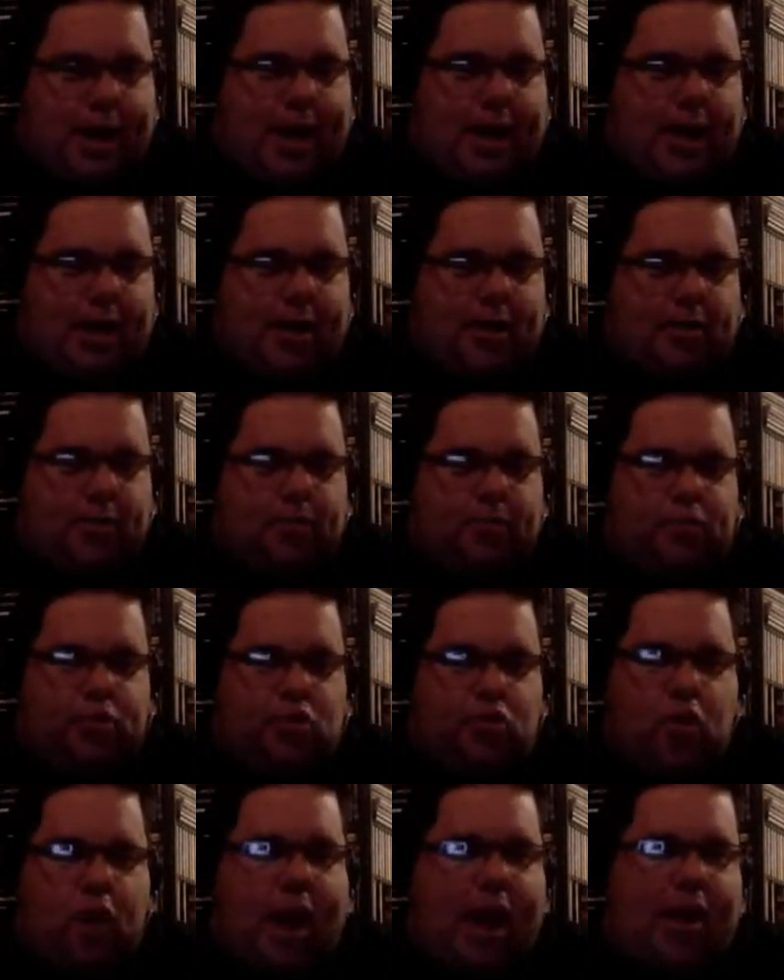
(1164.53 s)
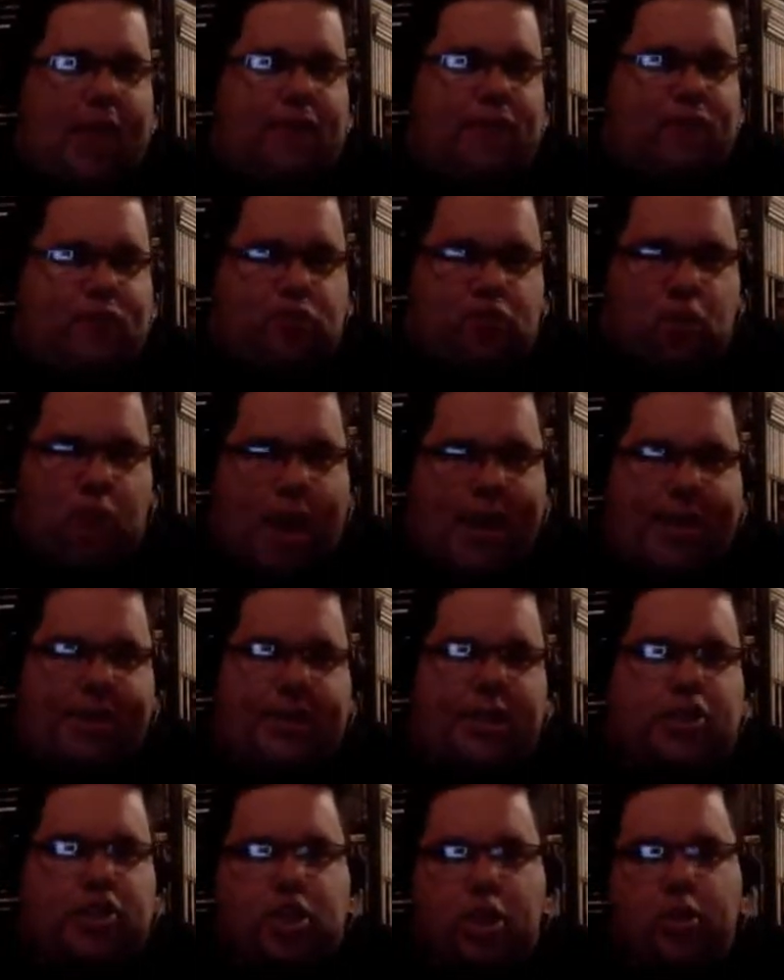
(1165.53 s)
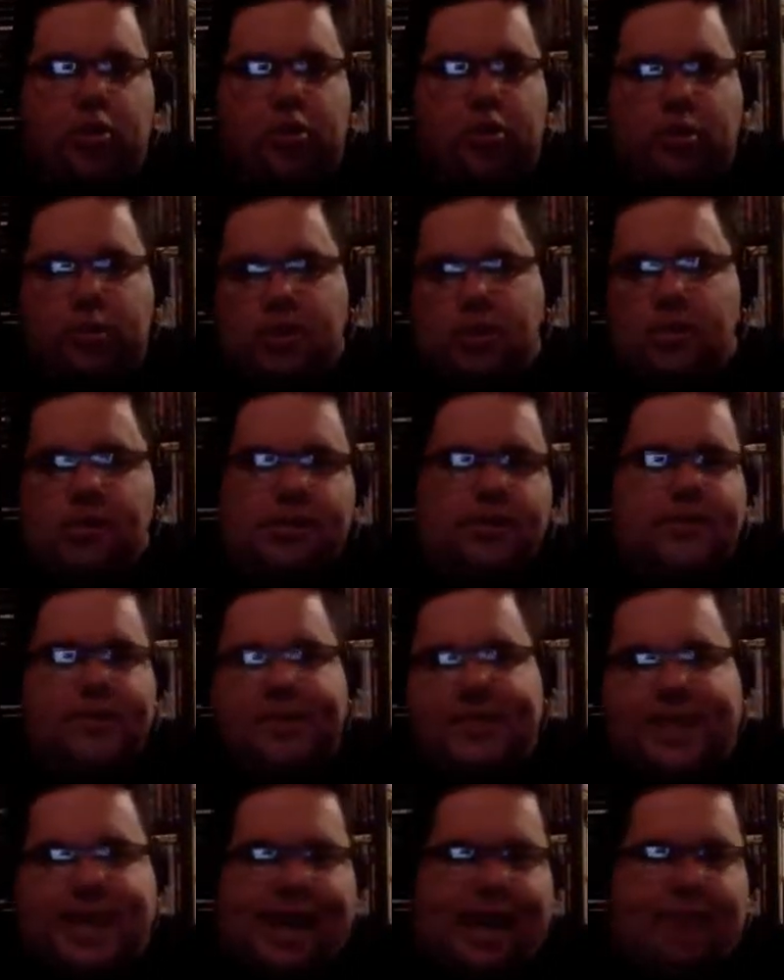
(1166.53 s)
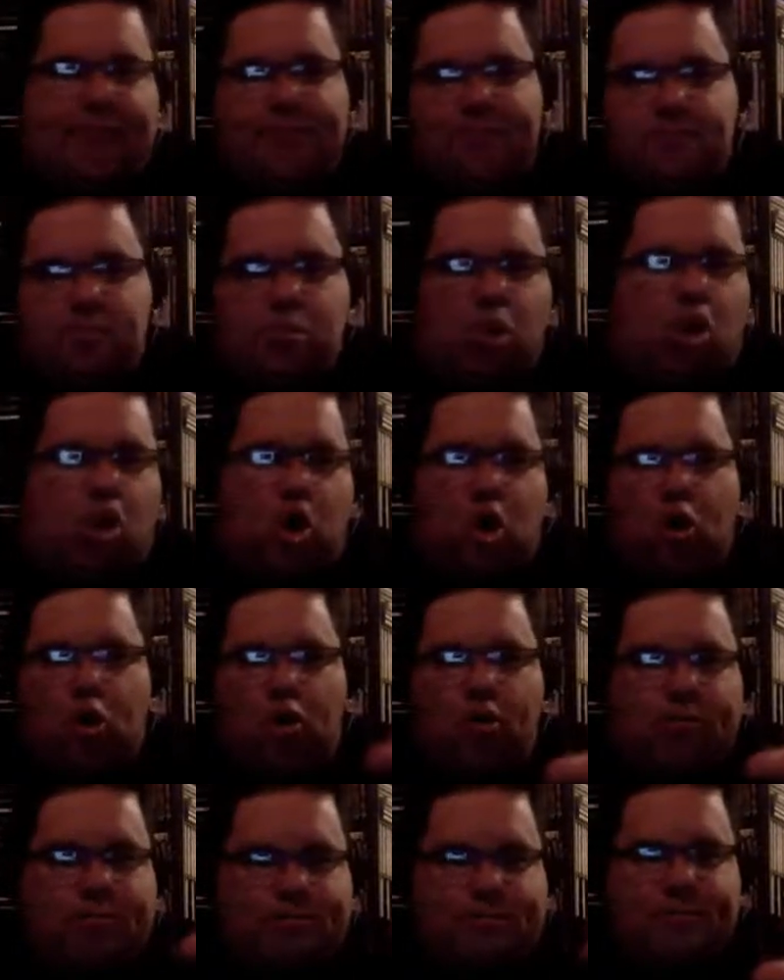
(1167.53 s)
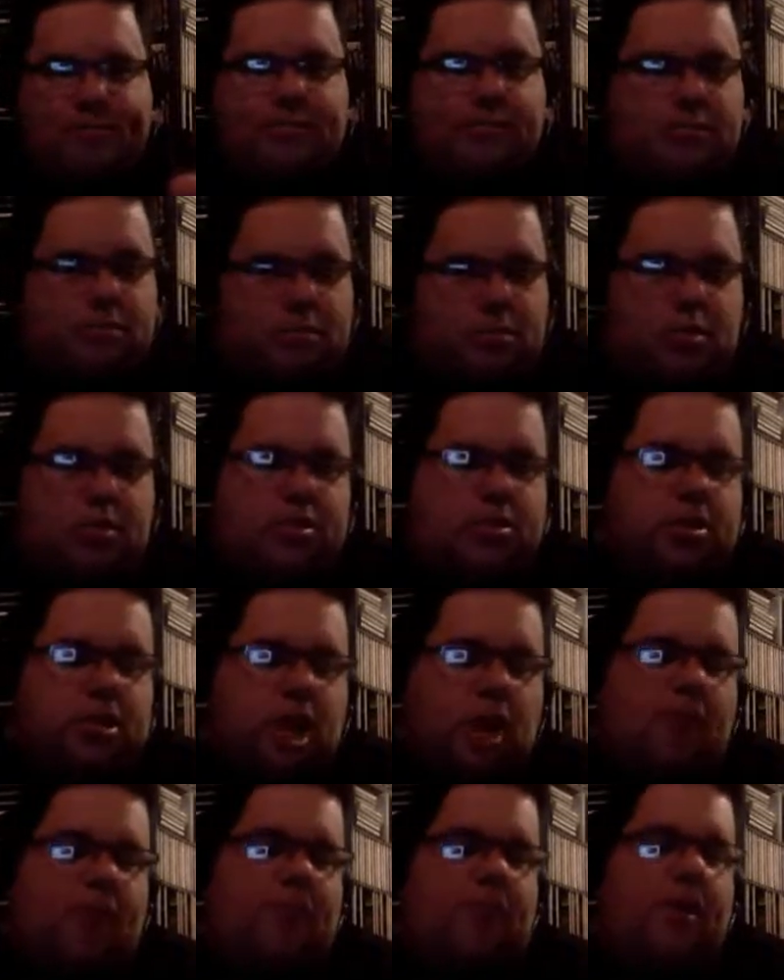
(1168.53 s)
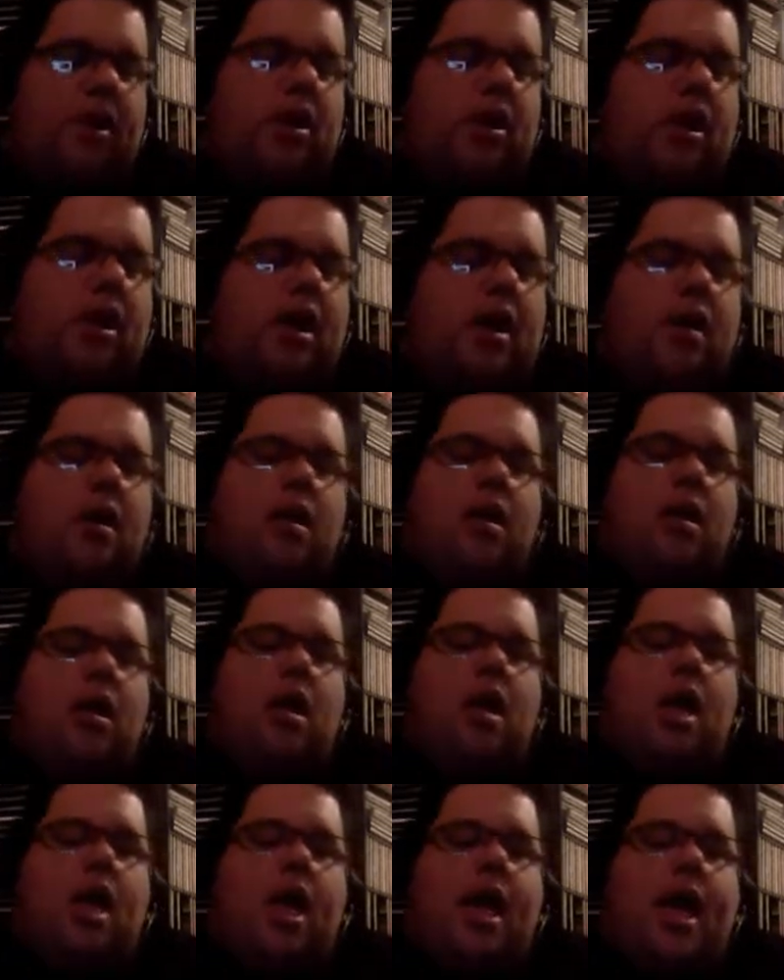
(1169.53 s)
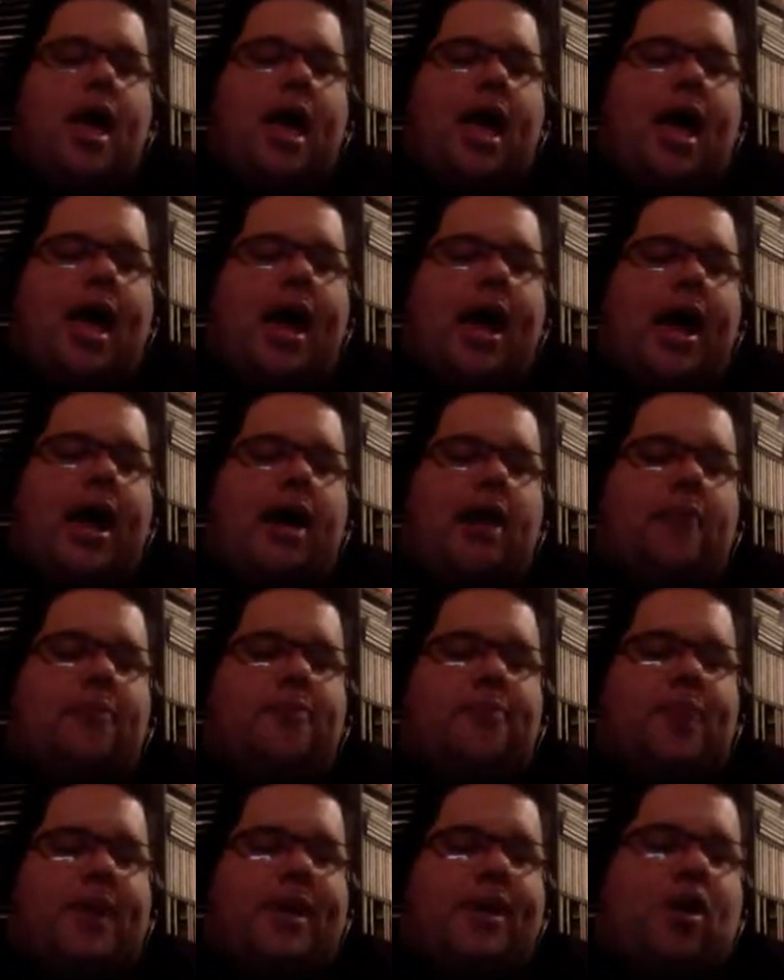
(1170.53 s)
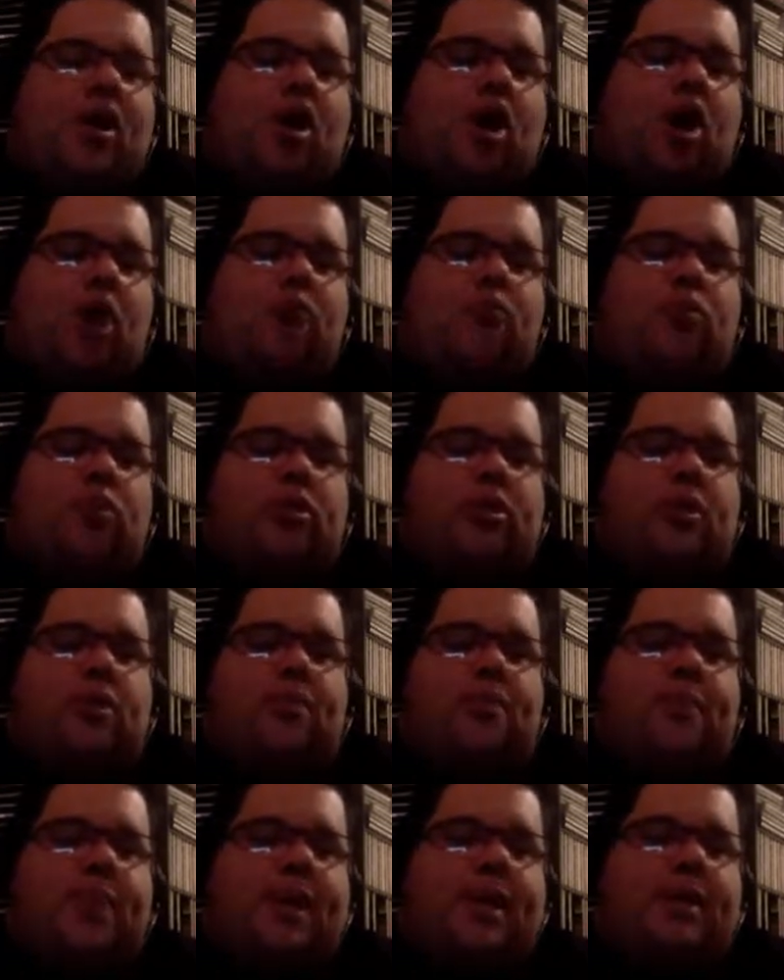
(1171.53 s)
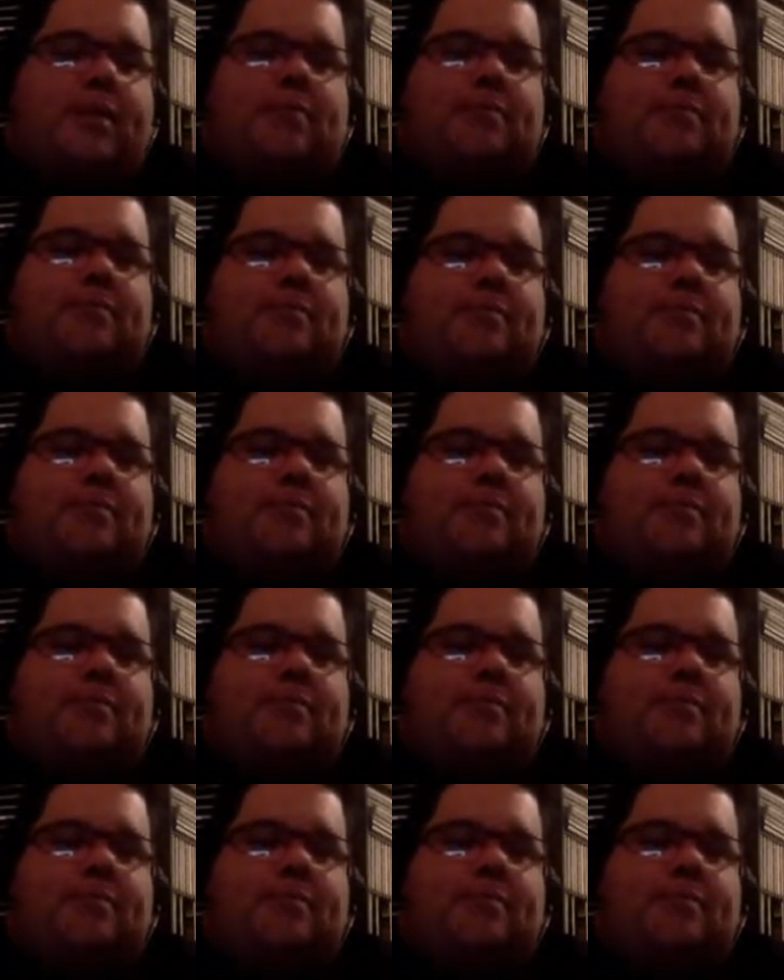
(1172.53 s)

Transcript: um, crowd raiser to get yeah. more stuff in that. And Peter Hobbs was a bit